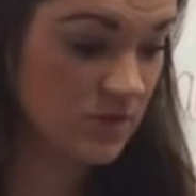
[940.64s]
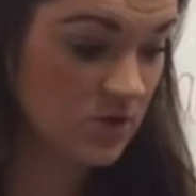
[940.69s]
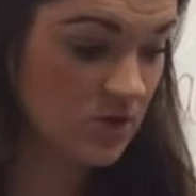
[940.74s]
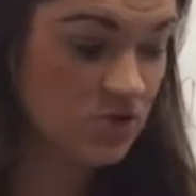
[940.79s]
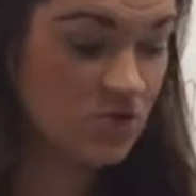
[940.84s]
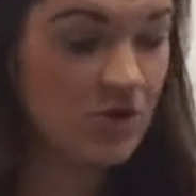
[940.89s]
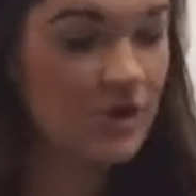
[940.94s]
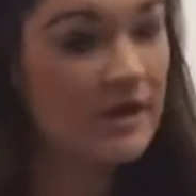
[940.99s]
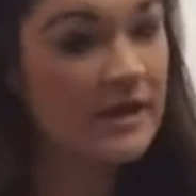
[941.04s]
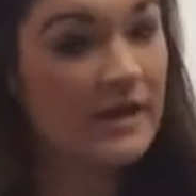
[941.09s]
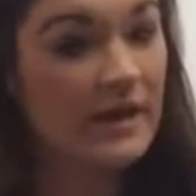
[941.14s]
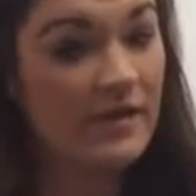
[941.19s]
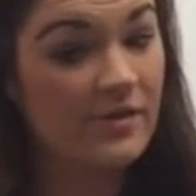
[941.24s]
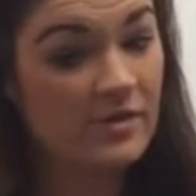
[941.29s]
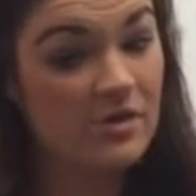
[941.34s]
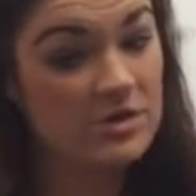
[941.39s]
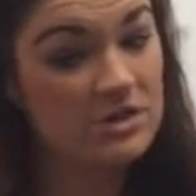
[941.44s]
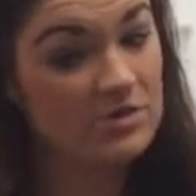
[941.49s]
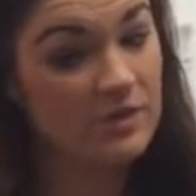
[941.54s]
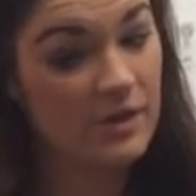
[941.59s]
Treating
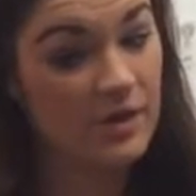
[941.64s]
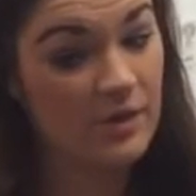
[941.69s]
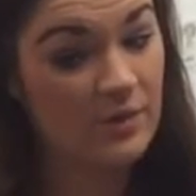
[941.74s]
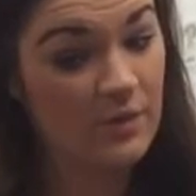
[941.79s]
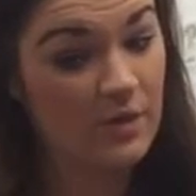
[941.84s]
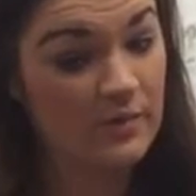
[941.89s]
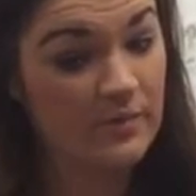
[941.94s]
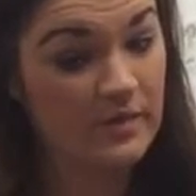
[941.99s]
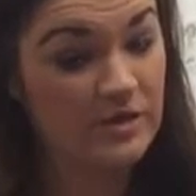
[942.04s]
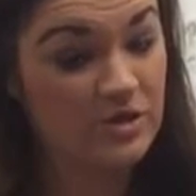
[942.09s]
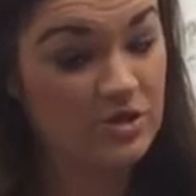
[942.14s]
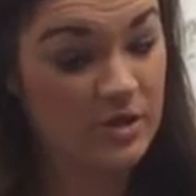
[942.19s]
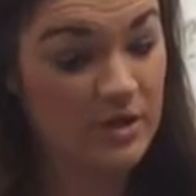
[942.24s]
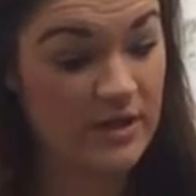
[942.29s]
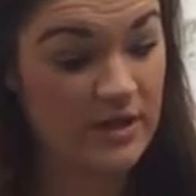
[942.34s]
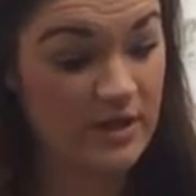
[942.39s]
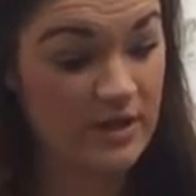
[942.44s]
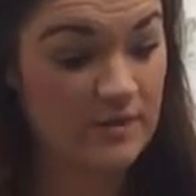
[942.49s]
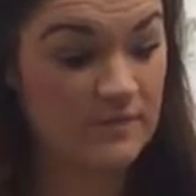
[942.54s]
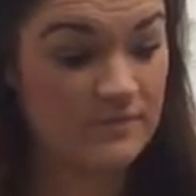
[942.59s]
others the way you want to be
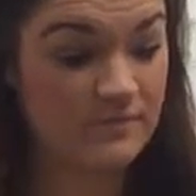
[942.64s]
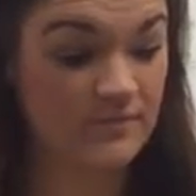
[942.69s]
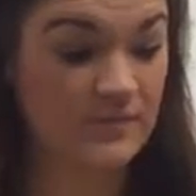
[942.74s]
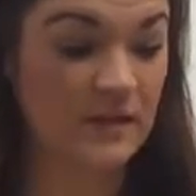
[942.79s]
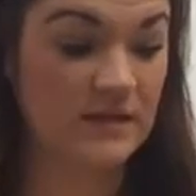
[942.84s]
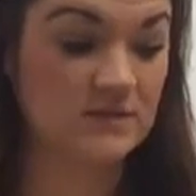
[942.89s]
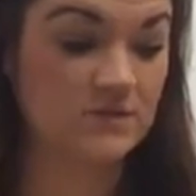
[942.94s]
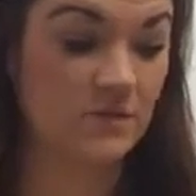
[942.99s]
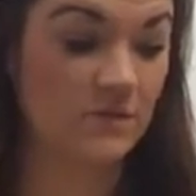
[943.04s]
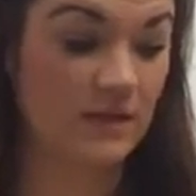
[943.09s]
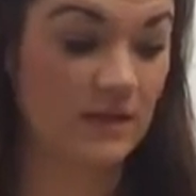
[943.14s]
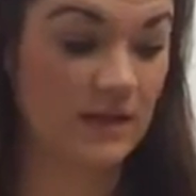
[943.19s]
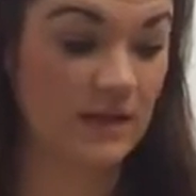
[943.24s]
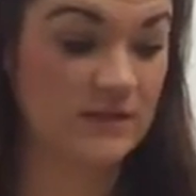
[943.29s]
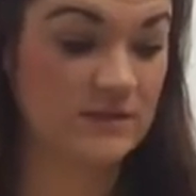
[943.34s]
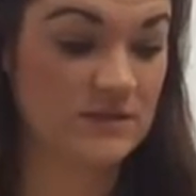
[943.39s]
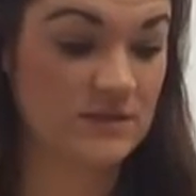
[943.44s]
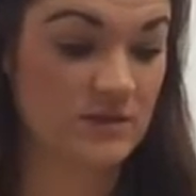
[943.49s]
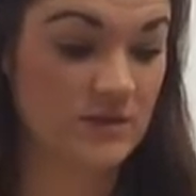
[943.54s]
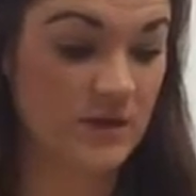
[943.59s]
treated. That's what we like
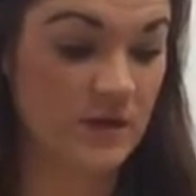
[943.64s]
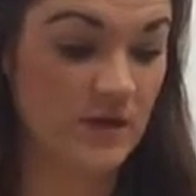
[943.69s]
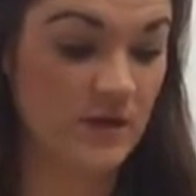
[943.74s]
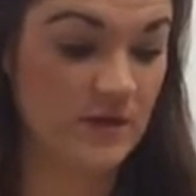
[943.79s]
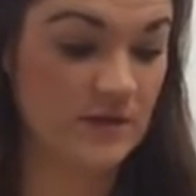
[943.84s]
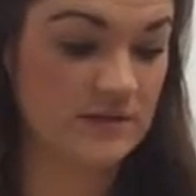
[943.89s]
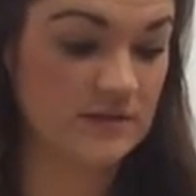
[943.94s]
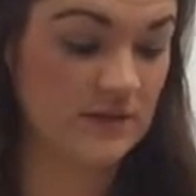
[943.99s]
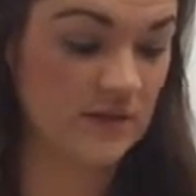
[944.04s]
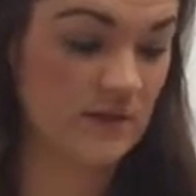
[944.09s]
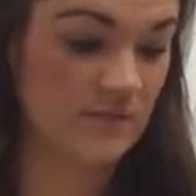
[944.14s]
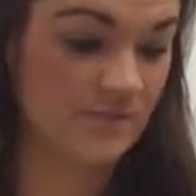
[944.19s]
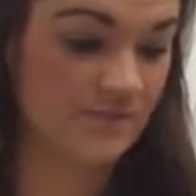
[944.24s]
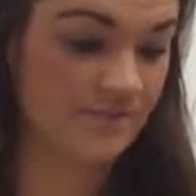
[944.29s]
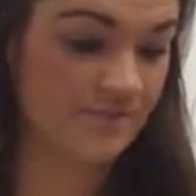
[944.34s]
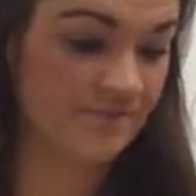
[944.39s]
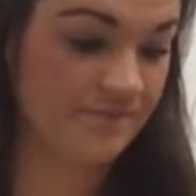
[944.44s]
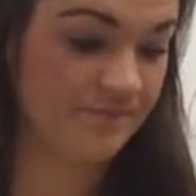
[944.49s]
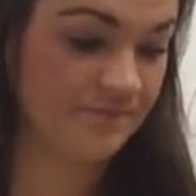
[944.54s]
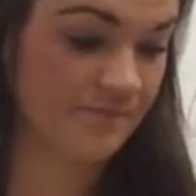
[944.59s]
to do here, isn't it?
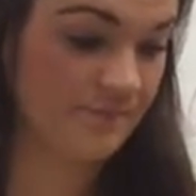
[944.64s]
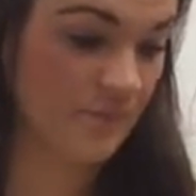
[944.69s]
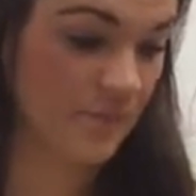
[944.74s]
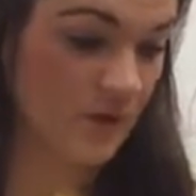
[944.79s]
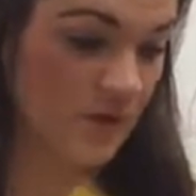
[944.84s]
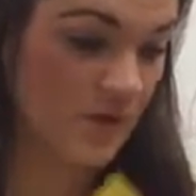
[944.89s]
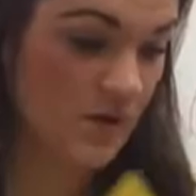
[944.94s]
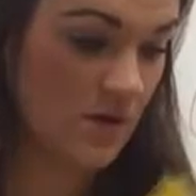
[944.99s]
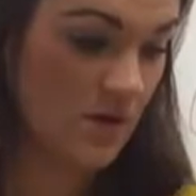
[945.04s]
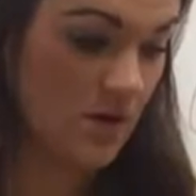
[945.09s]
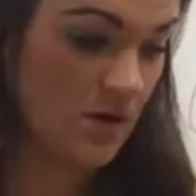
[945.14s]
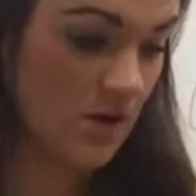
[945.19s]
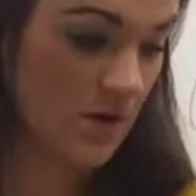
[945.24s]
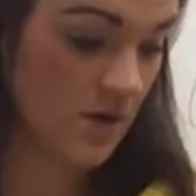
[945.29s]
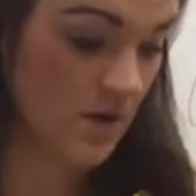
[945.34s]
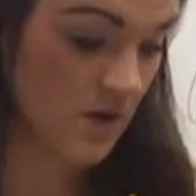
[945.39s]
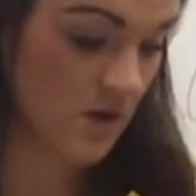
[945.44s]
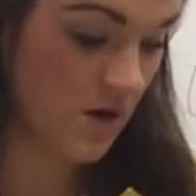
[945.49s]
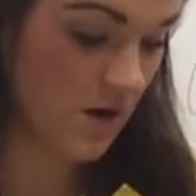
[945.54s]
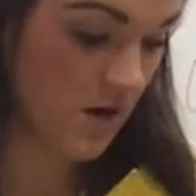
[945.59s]

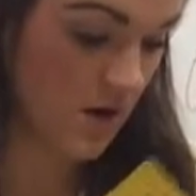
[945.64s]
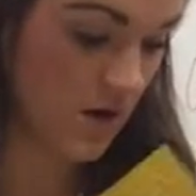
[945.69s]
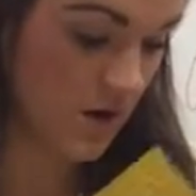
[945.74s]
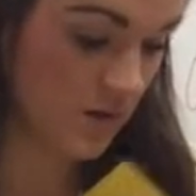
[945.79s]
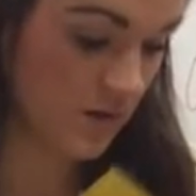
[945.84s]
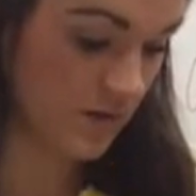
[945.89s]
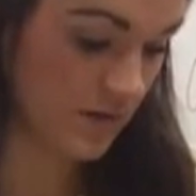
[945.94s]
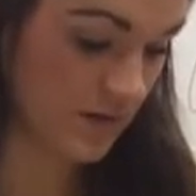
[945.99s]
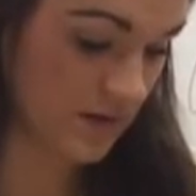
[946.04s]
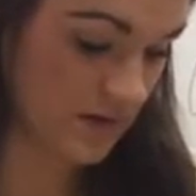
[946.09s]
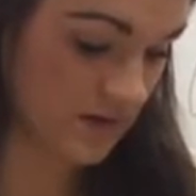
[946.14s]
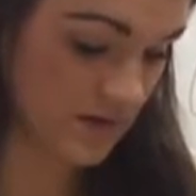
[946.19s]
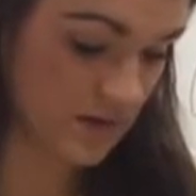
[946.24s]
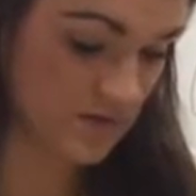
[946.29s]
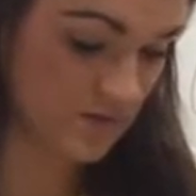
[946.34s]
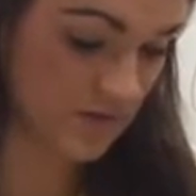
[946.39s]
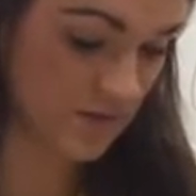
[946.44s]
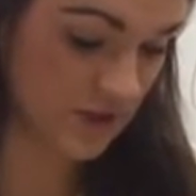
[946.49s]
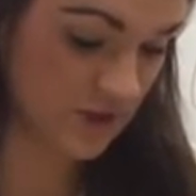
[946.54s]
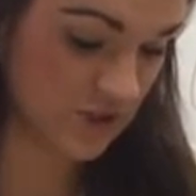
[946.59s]
Oh, and then this
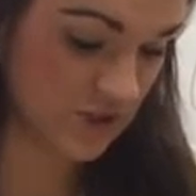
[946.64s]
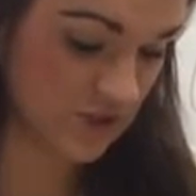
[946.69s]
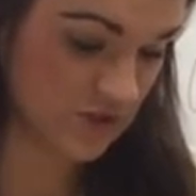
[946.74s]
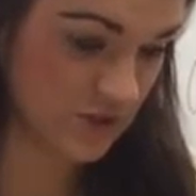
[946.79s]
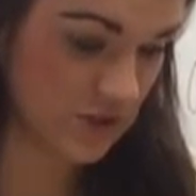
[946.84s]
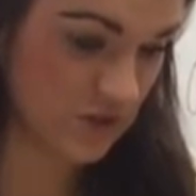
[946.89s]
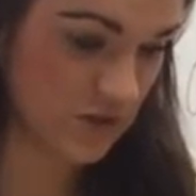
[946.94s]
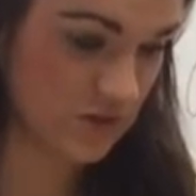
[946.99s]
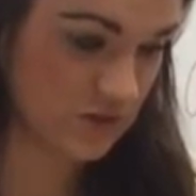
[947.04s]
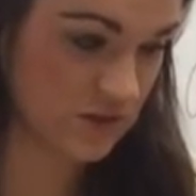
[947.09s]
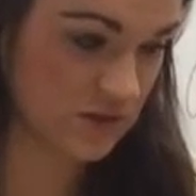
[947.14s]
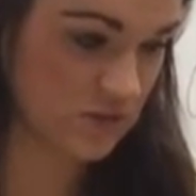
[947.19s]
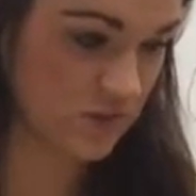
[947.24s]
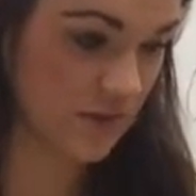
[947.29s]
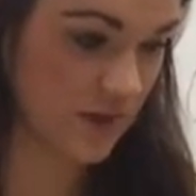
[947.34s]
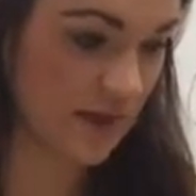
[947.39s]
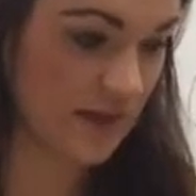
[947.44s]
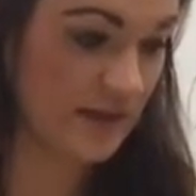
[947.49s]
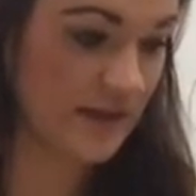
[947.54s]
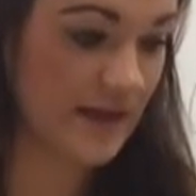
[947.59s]
page is so
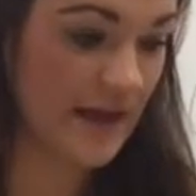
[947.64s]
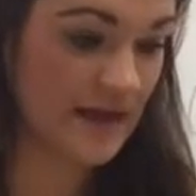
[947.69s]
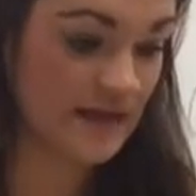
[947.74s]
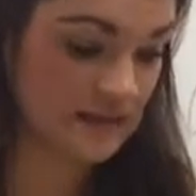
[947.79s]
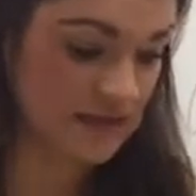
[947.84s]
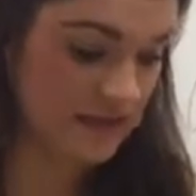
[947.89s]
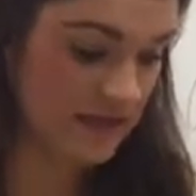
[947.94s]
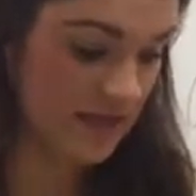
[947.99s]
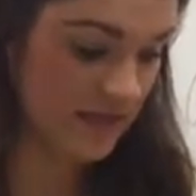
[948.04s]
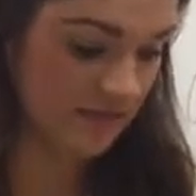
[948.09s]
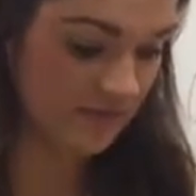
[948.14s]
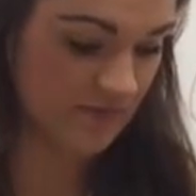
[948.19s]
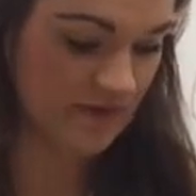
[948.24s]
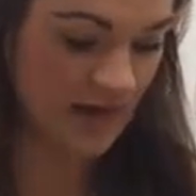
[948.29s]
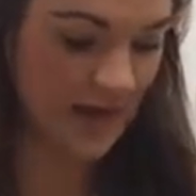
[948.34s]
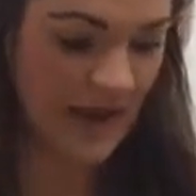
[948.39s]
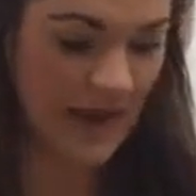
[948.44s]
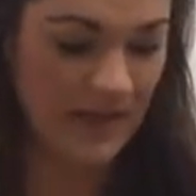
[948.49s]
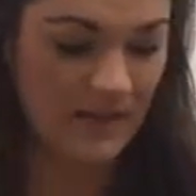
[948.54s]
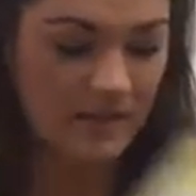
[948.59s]
sweet. Yes, David,
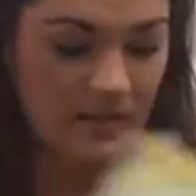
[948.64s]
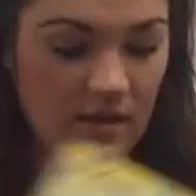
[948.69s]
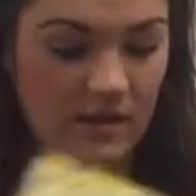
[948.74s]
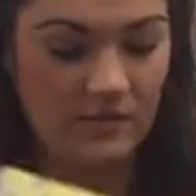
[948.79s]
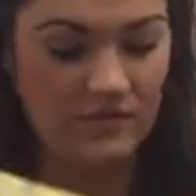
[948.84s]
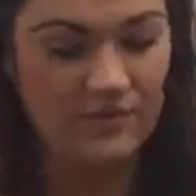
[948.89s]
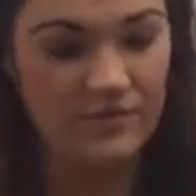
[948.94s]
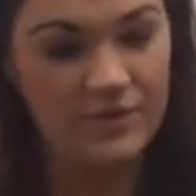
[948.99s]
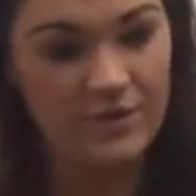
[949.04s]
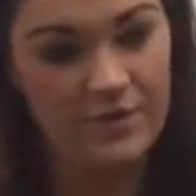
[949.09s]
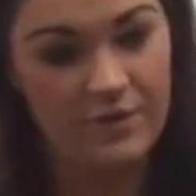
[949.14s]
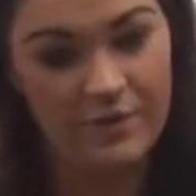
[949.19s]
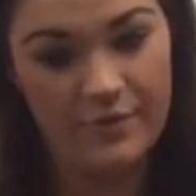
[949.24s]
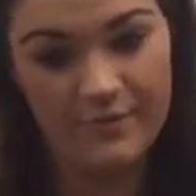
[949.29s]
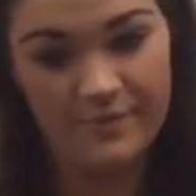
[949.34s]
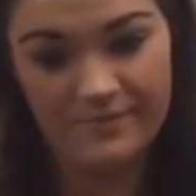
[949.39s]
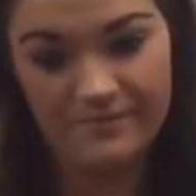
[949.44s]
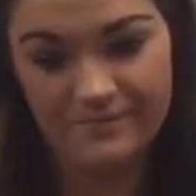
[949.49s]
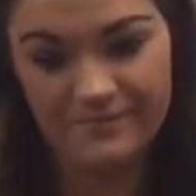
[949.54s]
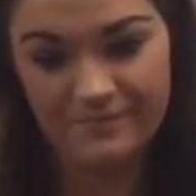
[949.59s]
I love you.
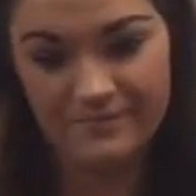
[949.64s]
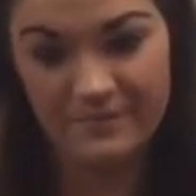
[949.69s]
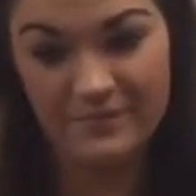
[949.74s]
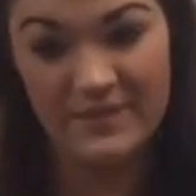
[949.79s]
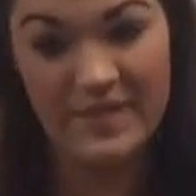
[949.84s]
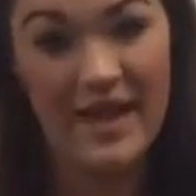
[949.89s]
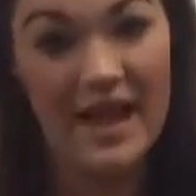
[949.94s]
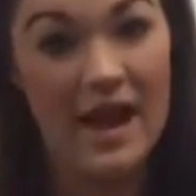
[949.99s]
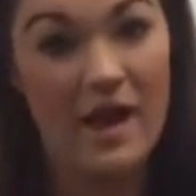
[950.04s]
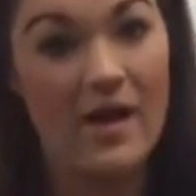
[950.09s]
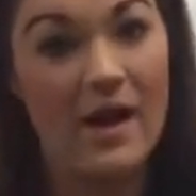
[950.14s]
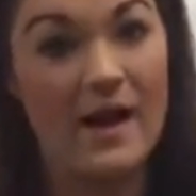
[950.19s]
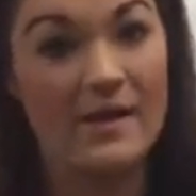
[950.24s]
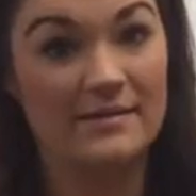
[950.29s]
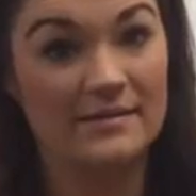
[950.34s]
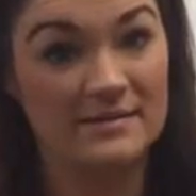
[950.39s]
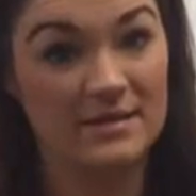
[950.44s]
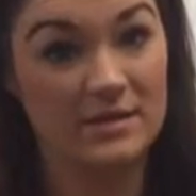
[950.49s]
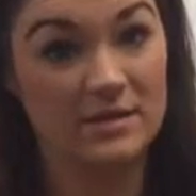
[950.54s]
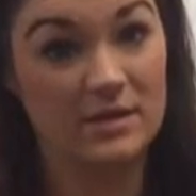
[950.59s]
Now how
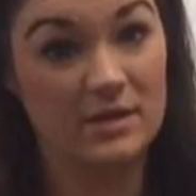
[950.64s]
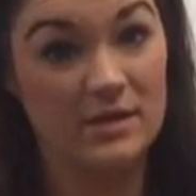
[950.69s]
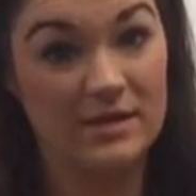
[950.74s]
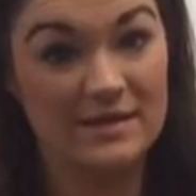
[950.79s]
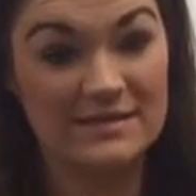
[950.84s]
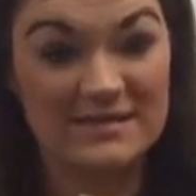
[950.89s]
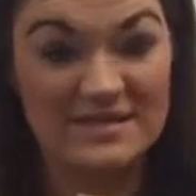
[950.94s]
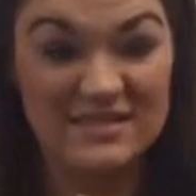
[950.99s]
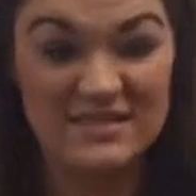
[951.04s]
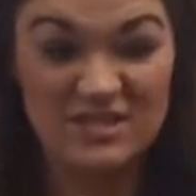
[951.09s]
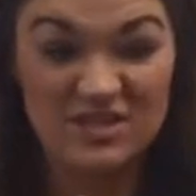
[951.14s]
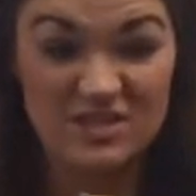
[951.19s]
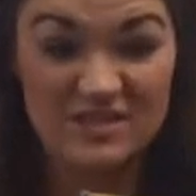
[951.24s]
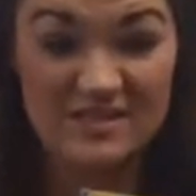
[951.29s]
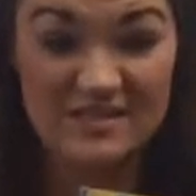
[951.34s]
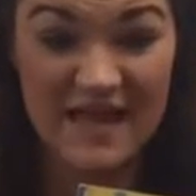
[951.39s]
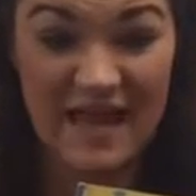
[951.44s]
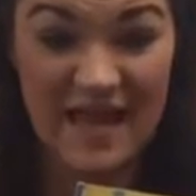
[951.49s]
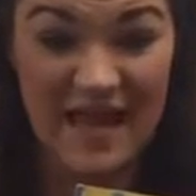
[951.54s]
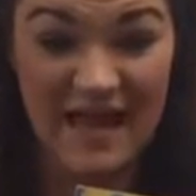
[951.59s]
does he look? Is he still
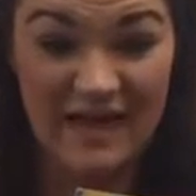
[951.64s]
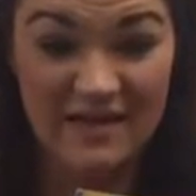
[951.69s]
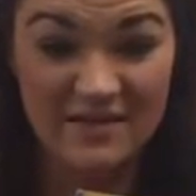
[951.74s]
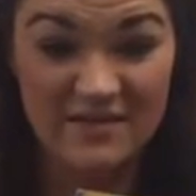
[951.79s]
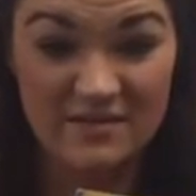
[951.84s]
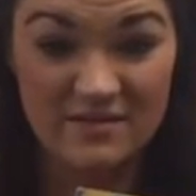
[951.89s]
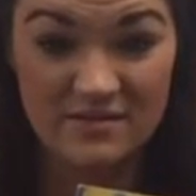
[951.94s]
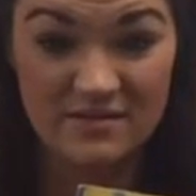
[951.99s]
sad?